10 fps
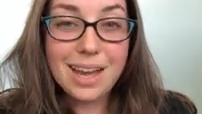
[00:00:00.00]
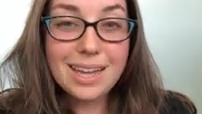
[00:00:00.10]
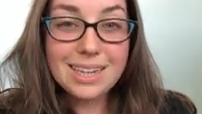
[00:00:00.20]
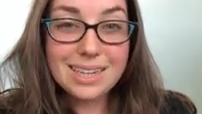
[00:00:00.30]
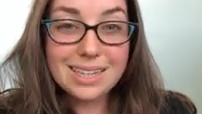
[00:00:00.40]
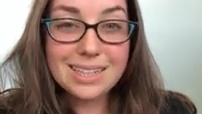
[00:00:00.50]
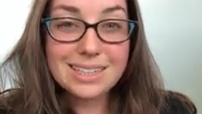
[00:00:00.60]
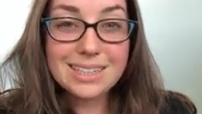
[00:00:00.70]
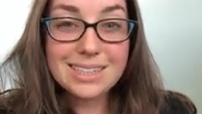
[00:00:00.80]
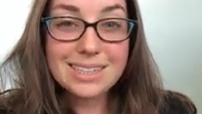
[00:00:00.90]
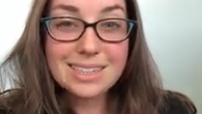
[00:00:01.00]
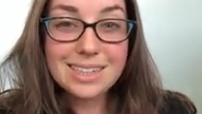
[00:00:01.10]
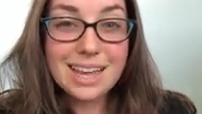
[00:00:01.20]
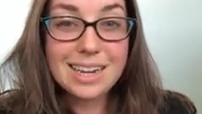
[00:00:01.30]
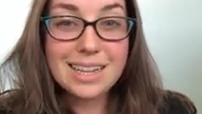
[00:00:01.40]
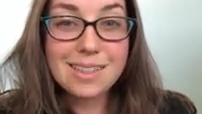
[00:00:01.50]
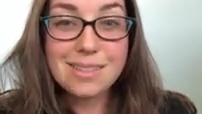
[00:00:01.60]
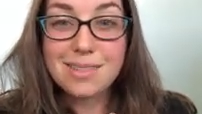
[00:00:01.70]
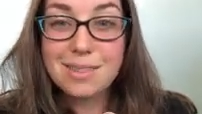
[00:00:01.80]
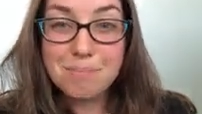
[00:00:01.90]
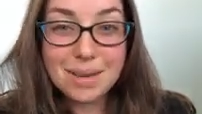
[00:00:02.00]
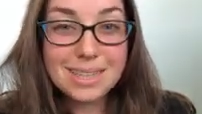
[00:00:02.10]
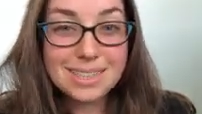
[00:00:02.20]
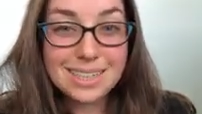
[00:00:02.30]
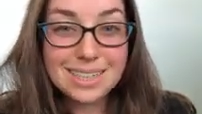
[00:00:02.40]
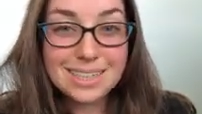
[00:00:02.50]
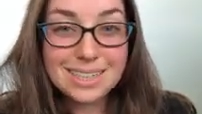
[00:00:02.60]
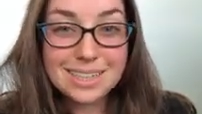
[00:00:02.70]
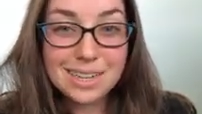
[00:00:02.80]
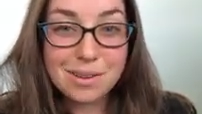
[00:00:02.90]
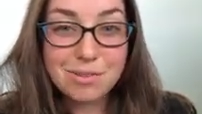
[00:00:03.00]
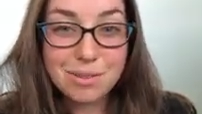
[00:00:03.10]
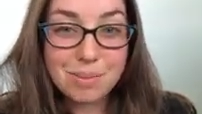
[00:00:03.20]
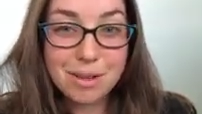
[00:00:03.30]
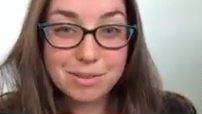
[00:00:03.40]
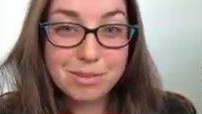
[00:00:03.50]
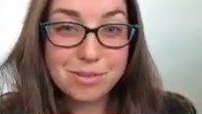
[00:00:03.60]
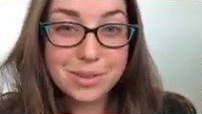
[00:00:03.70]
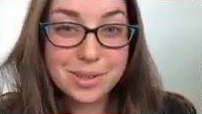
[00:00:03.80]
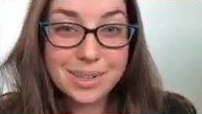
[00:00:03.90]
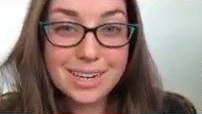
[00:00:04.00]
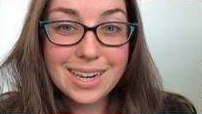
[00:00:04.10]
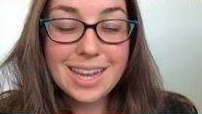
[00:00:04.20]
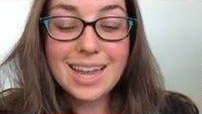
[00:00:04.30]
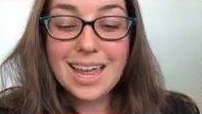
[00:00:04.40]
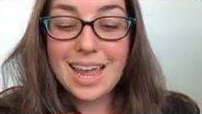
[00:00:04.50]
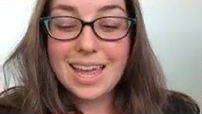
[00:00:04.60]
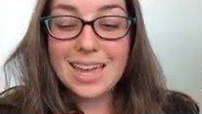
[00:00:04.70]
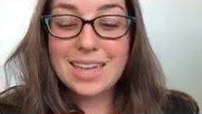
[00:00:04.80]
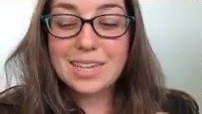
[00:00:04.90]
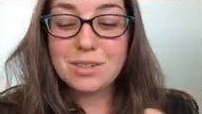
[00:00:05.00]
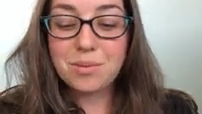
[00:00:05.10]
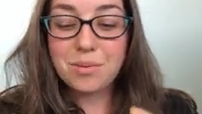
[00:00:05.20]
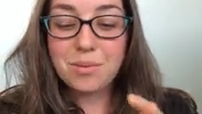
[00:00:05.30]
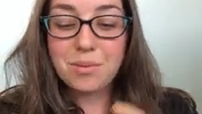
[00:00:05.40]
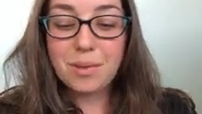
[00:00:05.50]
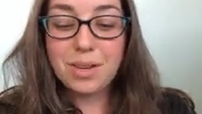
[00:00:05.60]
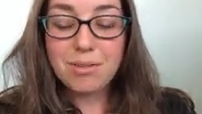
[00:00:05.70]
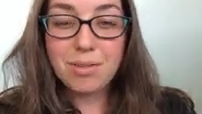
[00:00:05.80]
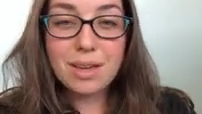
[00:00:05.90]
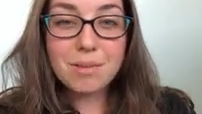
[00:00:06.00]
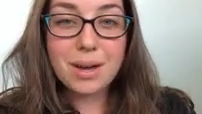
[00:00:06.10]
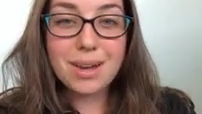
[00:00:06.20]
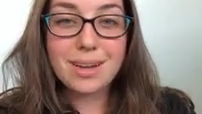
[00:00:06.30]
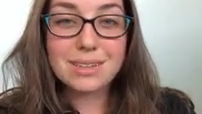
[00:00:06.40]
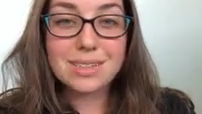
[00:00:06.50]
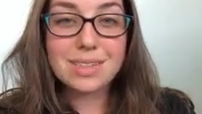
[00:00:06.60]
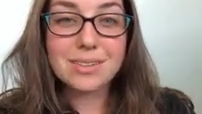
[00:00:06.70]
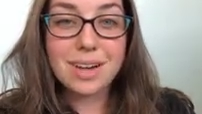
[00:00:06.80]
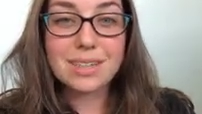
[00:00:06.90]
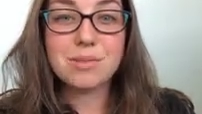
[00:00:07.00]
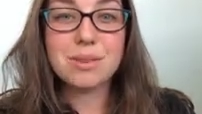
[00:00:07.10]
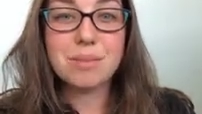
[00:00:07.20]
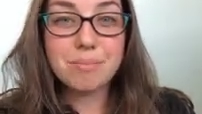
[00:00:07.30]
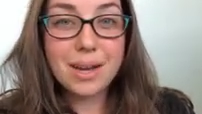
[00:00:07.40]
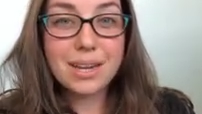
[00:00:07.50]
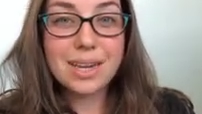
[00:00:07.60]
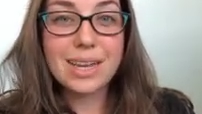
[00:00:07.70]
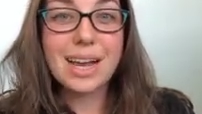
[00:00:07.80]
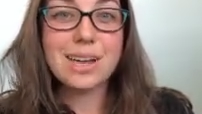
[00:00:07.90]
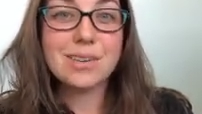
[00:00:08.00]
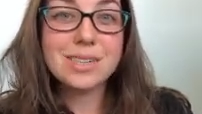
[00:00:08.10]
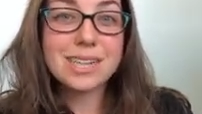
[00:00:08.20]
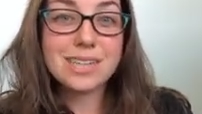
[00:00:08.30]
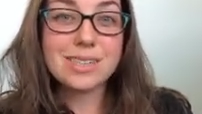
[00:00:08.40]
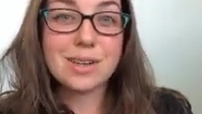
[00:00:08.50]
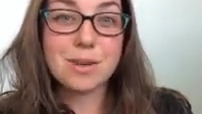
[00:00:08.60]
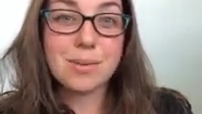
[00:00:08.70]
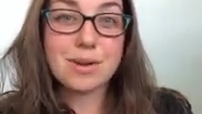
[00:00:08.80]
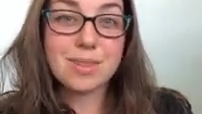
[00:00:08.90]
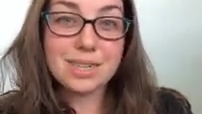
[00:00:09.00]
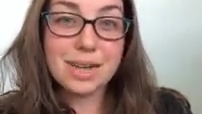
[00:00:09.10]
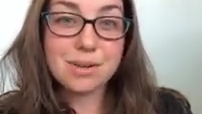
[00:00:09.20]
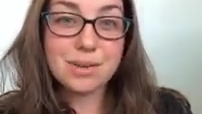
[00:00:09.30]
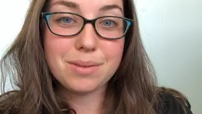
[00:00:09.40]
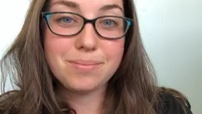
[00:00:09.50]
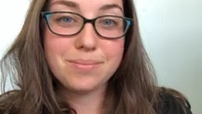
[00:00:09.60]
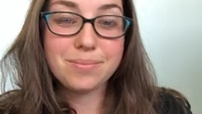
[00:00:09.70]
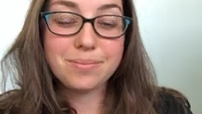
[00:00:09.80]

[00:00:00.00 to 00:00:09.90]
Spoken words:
that is kind of the basics of the pelvic floor. And when you think about how this interacts with the body, I always like to talk about the diaphragm.